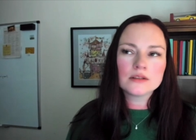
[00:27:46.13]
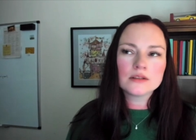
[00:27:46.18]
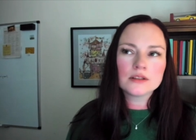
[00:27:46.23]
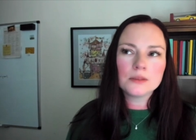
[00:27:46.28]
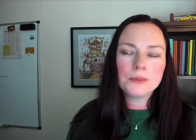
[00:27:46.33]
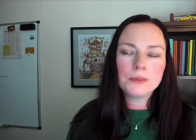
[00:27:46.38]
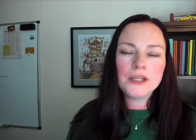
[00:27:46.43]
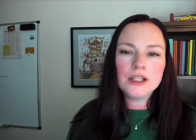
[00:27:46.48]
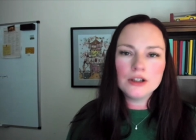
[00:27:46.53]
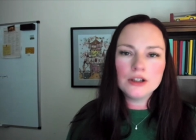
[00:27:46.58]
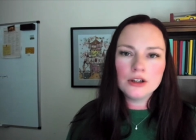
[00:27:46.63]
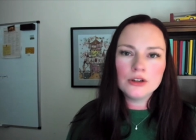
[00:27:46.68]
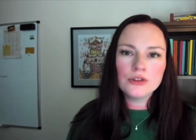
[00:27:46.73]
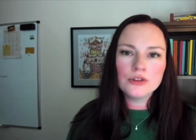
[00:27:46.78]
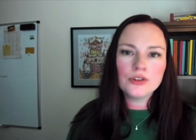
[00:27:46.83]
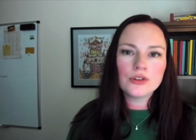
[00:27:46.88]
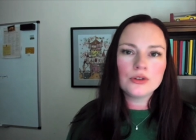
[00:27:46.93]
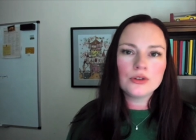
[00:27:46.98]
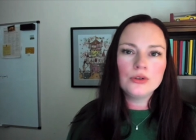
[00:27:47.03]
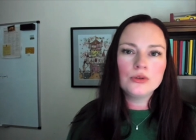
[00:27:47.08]

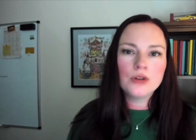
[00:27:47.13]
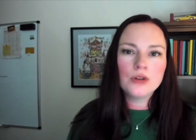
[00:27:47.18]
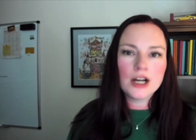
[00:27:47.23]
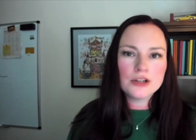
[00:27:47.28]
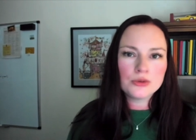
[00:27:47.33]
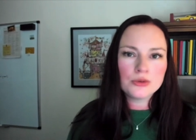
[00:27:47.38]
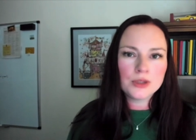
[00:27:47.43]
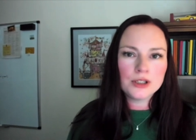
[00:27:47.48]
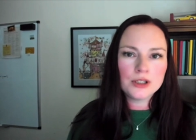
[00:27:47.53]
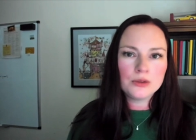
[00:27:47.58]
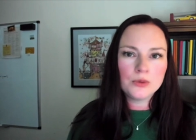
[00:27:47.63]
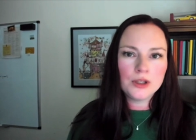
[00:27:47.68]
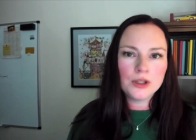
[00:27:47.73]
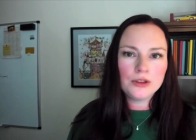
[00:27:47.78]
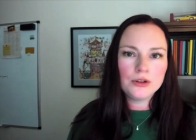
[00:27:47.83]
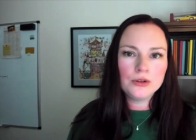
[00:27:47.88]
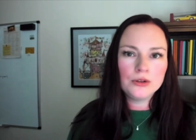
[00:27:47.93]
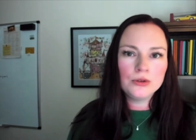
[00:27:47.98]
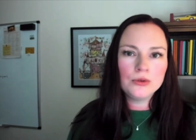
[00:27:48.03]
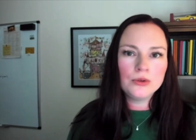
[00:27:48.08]
peers who graduated with
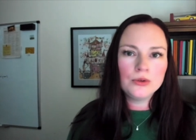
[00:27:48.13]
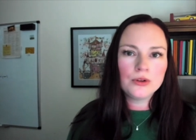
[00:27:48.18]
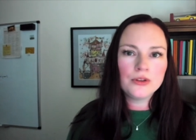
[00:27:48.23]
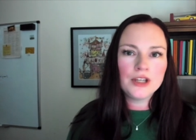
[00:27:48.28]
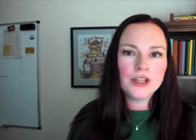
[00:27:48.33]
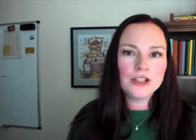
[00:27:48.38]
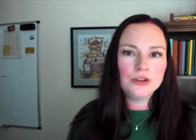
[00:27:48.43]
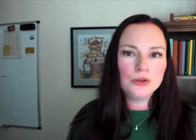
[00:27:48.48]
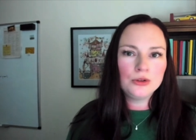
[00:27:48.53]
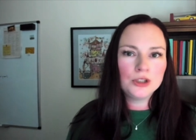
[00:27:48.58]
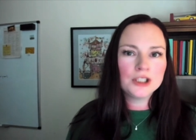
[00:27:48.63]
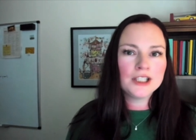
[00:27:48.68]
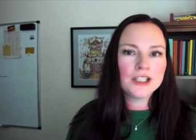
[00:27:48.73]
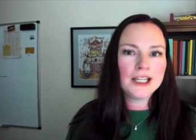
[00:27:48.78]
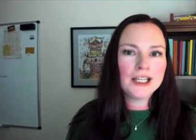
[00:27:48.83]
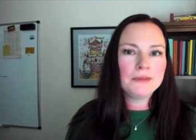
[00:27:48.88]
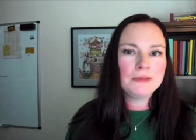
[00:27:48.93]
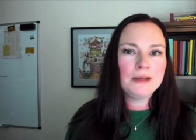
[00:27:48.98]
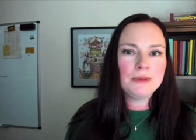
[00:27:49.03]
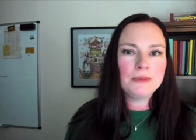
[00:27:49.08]
you that you can
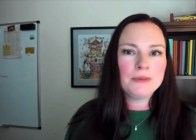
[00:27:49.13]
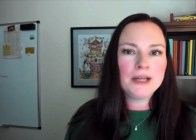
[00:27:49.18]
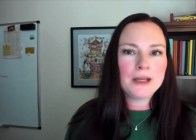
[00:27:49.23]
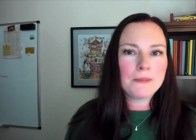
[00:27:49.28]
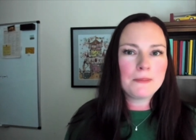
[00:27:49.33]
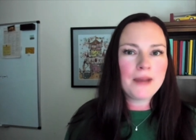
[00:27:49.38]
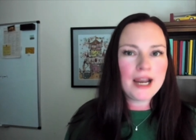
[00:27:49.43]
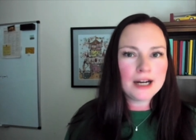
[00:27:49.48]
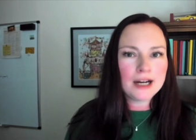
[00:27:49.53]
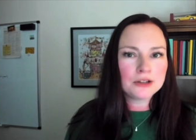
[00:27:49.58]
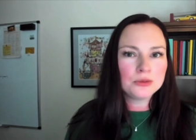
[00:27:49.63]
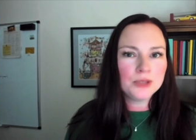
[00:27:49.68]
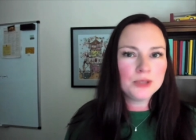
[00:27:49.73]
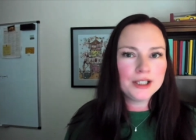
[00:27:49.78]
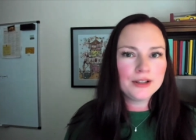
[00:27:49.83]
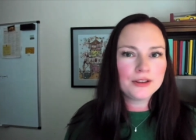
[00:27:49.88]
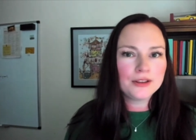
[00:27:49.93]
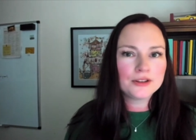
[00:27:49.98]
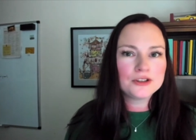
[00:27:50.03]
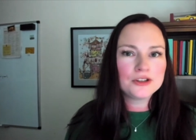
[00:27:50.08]
maybe make a pact
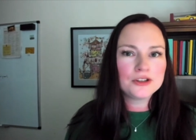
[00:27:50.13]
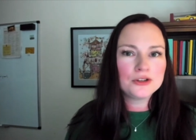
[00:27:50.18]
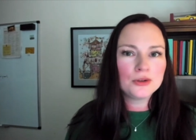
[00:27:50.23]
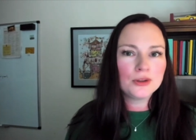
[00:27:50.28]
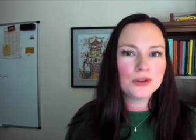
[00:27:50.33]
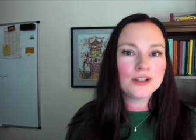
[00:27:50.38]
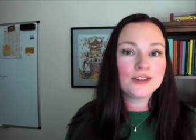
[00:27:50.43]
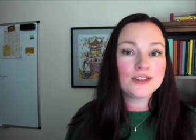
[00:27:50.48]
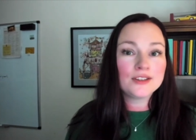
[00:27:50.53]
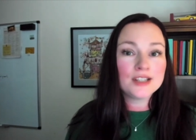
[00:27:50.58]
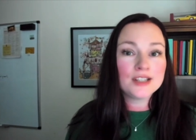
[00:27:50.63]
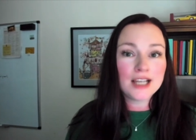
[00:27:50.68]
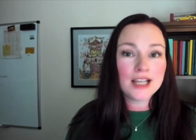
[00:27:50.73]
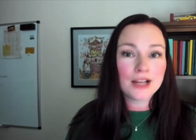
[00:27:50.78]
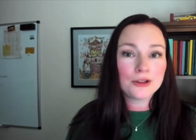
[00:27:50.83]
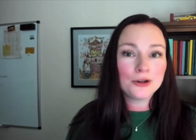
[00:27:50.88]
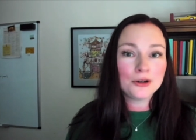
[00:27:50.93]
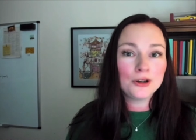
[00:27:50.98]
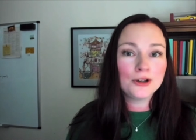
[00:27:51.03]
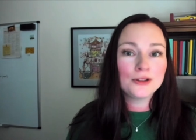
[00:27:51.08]
with to do this
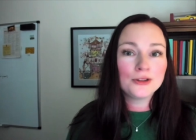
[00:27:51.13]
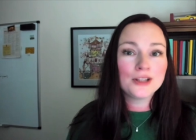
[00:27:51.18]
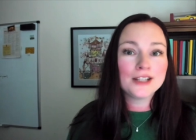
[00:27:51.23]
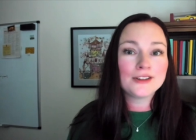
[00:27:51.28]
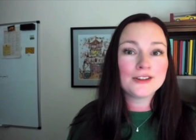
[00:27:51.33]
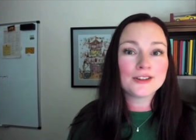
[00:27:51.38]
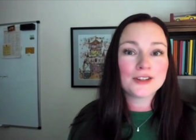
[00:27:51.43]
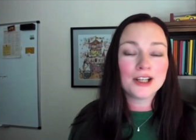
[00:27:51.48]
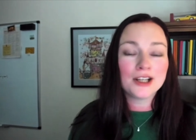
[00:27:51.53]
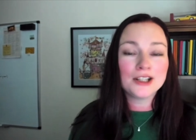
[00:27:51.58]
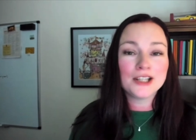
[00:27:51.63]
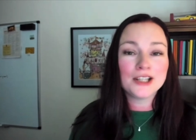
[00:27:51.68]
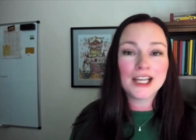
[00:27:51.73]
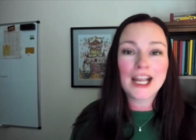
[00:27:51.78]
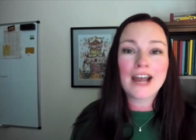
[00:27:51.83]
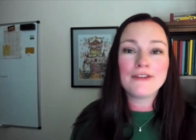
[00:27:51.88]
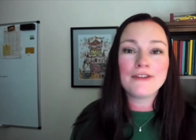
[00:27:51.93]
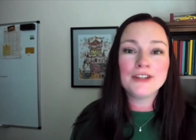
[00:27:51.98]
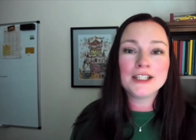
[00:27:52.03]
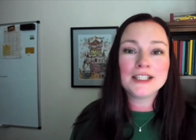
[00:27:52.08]
together,
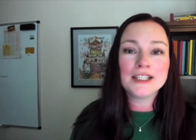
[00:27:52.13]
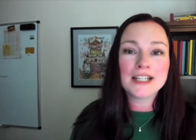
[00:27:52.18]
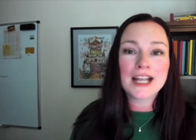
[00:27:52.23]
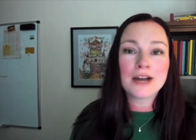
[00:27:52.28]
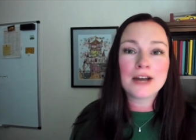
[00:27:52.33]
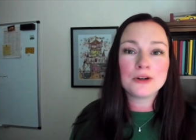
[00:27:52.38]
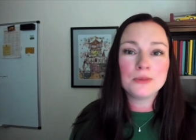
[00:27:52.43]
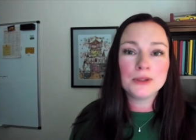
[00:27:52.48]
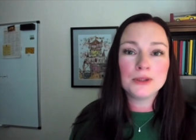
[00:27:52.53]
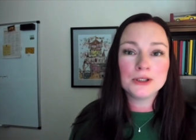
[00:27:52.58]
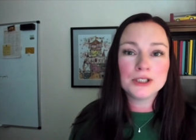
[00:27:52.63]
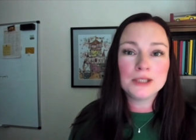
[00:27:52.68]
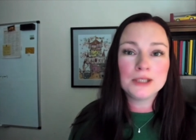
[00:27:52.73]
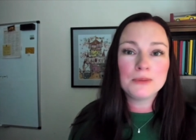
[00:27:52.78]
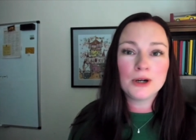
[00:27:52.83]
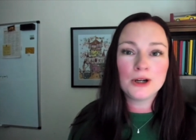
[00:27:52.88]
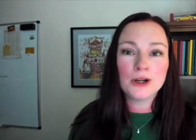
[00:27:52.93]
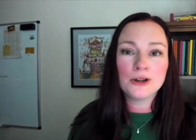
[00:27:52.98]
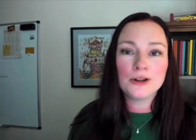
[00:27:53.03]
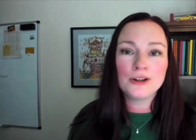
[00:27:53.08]
having an accountability
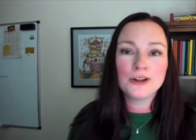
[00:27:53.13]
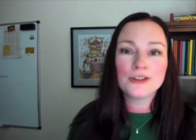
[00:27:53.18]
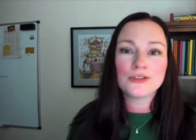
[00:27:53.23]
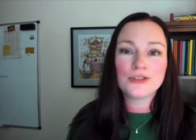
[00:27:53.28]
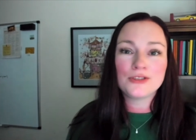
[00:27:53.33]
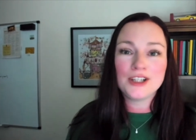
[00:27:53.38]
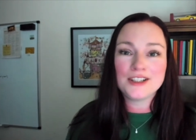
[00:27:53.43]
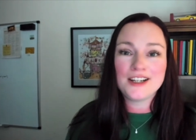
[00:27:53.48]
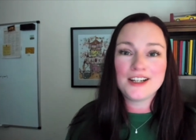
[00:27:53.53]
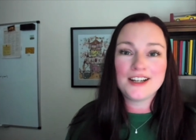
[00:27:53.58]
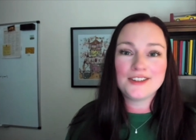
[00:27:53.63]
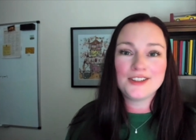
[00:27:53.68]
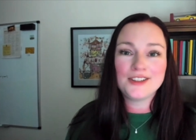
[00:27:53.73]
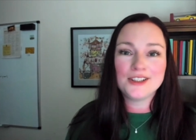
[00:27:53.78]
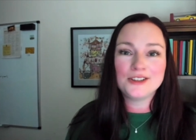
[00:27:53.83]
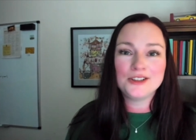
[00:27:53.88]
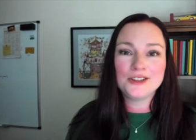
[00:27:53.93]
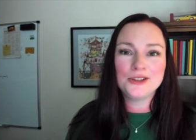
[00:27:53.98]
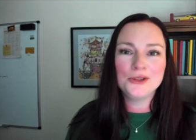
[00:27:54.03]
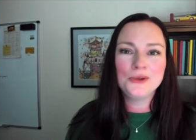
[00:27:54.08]
partner is fantastic
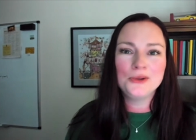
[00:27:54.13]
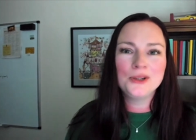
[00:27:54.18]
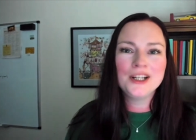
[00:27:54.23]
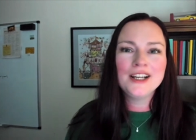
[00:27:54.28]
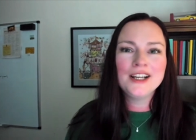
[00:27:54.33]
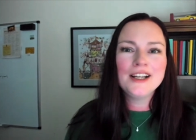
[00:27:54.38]
too.